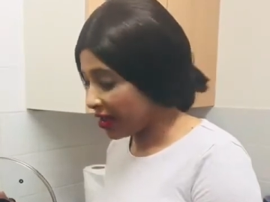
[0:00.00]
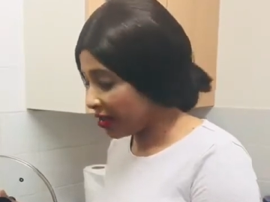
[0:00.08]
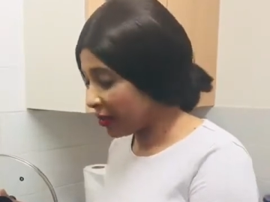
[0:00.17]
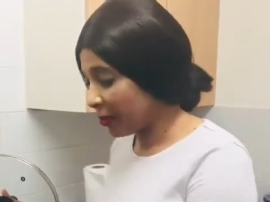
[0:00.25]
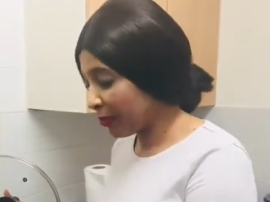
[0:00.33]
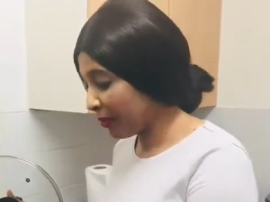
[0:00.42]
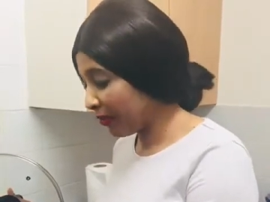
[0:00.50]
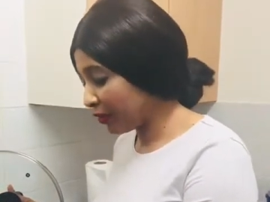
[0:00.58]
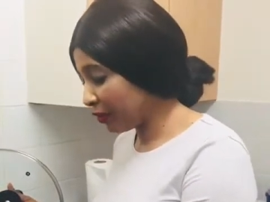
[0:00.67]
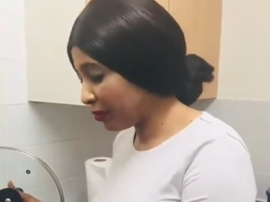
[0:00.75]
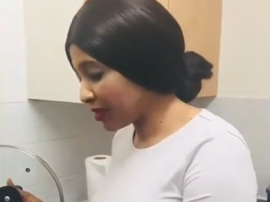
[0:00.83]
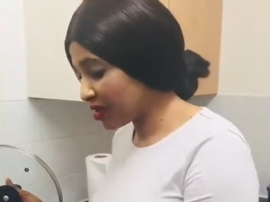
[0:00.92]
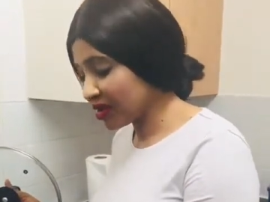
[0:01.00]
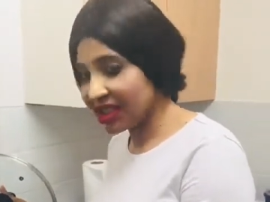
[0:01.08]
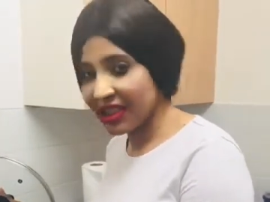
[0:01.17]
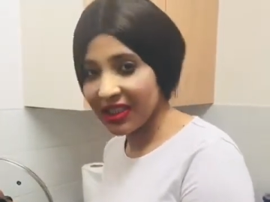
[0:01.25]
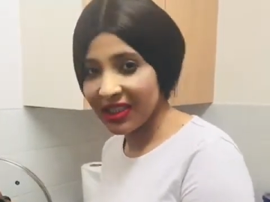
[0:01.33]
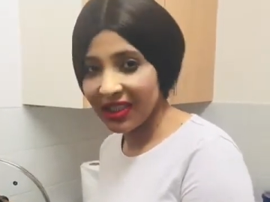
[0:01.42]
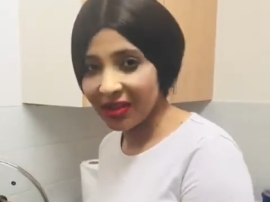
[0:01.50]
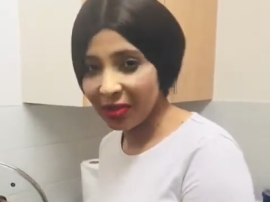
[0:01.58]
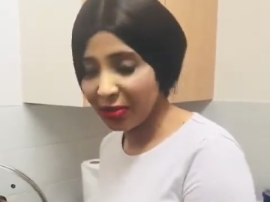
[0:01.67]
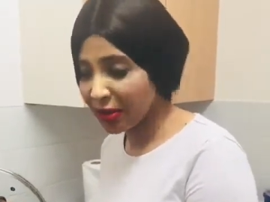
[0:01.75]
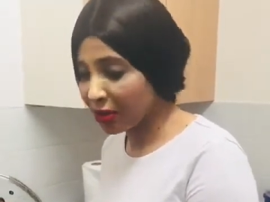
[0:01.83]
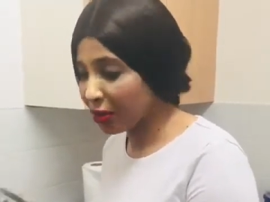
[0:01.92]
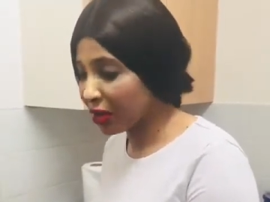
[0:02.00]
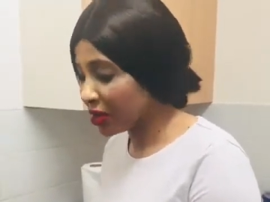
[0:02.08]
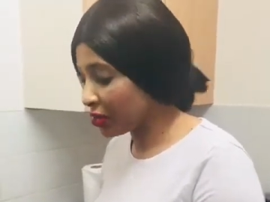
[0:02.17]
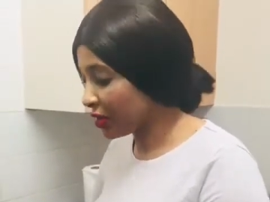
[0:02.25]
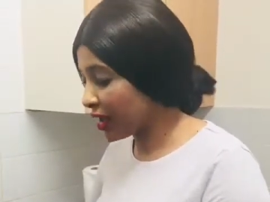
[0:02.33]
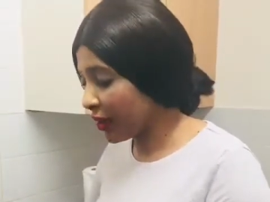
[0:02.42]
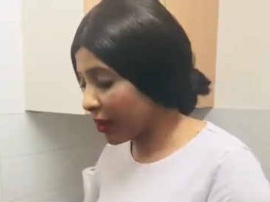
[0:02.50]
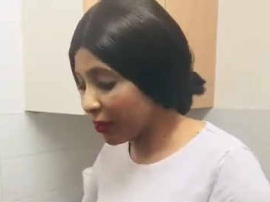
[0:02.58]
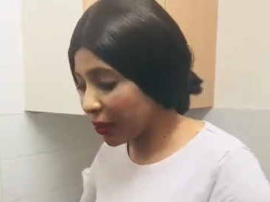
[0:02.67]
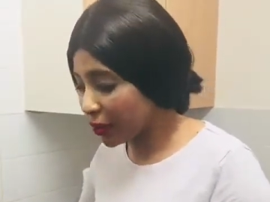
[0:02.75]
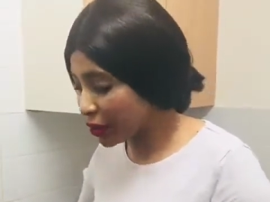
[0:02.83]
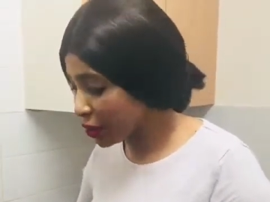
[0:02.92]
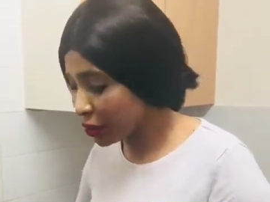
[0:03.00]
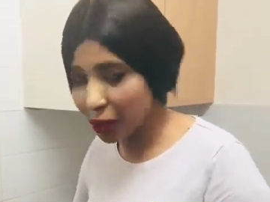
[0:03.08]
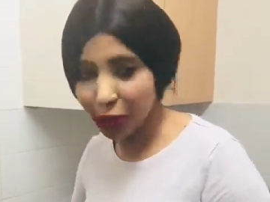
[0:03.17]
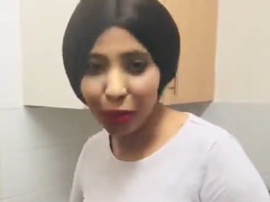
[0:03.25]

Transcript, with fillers: Let me over to season to go to cook So now I'm going to